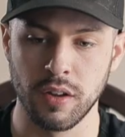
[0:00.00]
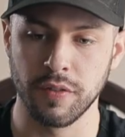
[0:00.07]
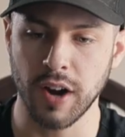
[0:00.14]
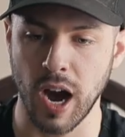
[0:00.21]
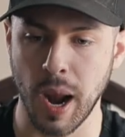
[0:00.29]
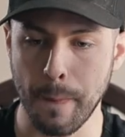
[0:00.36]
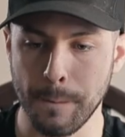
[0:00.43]
You've
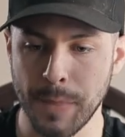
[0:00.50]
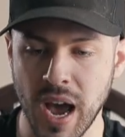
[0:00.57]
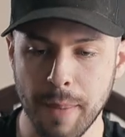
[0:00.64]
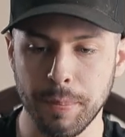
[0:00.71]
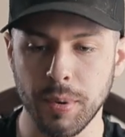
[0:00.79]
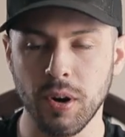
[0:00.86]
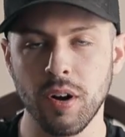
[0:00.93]
got
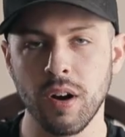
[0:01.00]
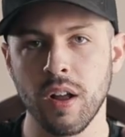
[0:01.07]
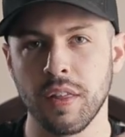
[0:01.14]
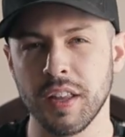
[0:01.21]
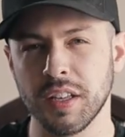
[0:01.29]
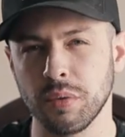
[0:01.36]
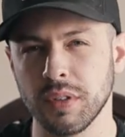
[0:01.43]
pepper.
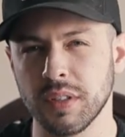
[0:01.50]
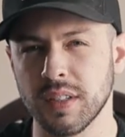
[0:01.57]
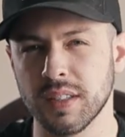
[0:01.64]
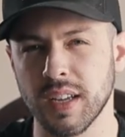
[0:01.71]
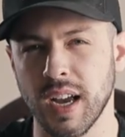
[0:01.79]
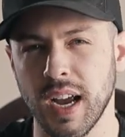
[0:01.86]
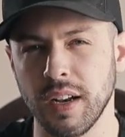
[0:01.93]
This one's
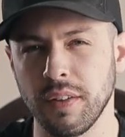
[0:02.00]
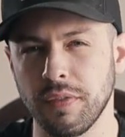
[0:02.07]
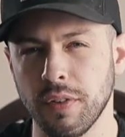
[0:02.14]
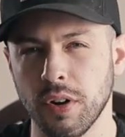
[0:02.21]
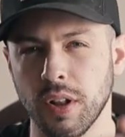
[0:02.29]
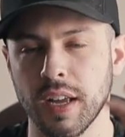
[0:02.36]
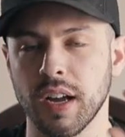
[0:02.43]
designed
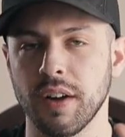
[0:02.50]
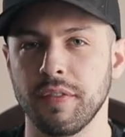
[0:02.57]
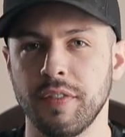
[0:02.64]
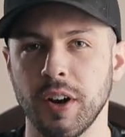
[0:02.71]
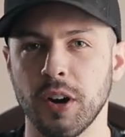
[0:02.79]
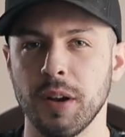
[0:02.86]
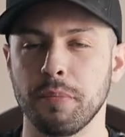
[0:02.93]
for like a
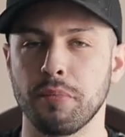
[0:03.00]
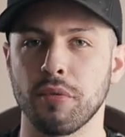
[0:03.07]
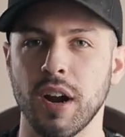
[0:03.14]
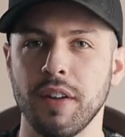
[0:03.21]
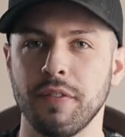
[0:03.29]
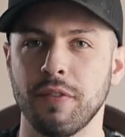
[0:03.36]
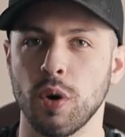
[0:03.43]
very
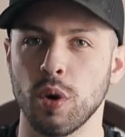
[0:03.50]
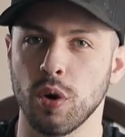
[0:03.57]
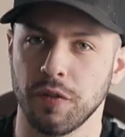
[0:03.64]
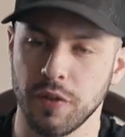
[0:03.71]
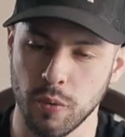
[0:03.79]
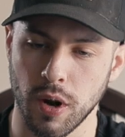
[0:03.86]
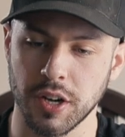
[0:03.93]
bright photo
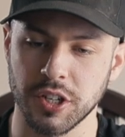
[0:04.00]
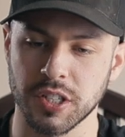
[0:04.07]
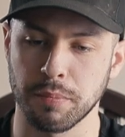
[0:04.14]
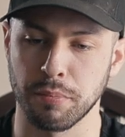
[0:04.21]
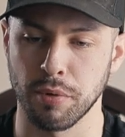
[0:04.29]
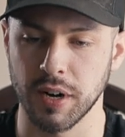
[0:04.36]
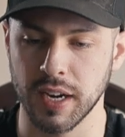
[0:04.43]
if you wanna
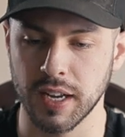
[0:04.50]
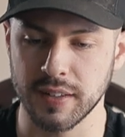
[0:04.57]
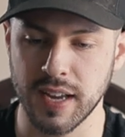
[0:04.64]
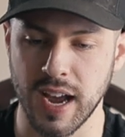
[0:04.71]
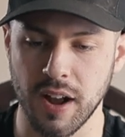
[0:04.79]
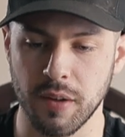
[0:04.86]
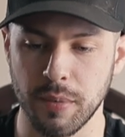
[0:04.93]
just bring it
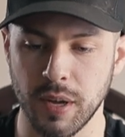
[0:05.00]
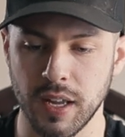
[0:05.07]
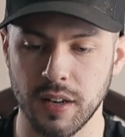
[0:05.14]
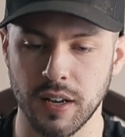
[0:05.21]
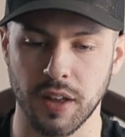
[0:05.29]
down a bit,